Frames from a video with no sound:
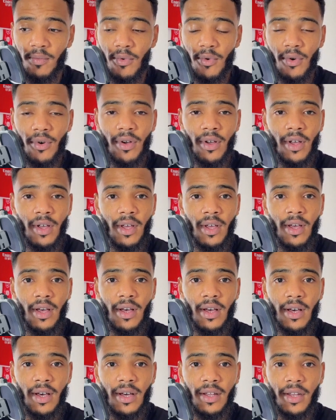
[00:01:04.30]
bought
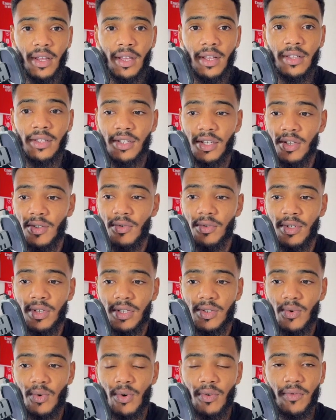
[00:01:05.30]
and they continue to
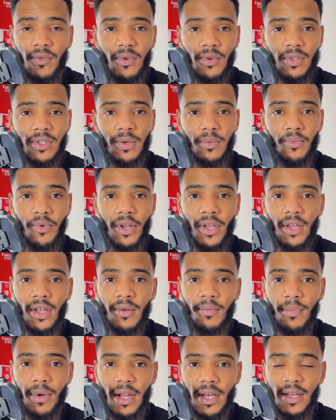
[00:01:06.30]
sort of look to bring
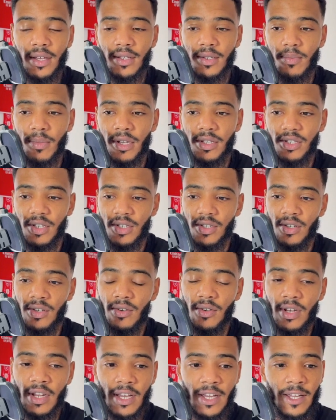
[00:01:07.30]
in players. Manchester
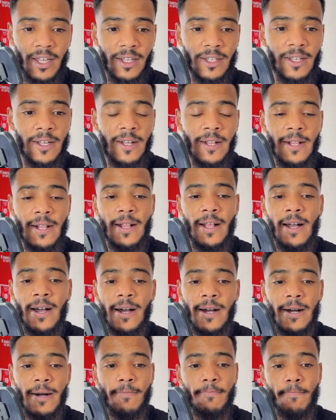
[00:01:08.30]
United,
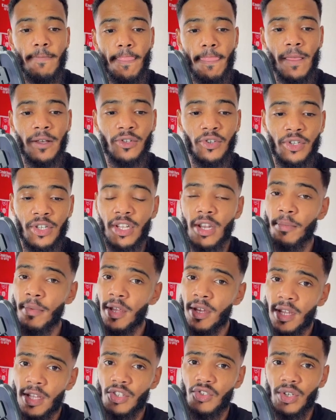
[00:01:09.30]
so it's going to be
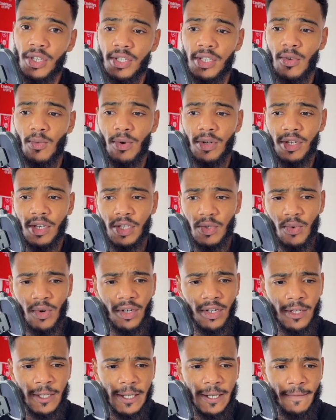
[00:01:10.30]
an interesting one.
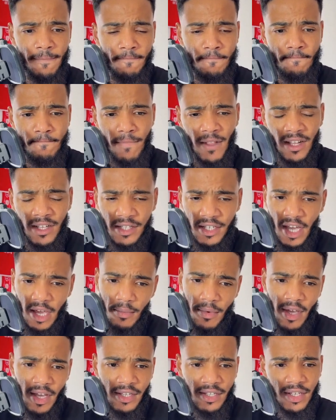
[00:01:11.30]
This game
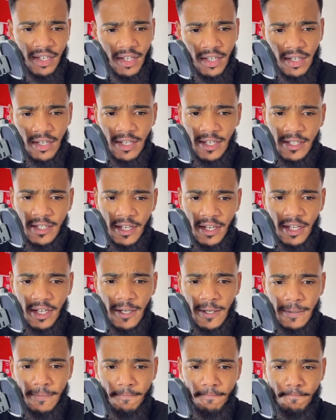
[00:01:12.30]
here is
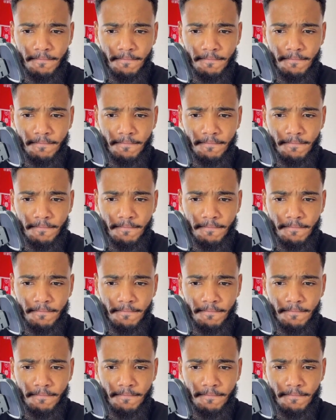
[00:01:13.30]
gonna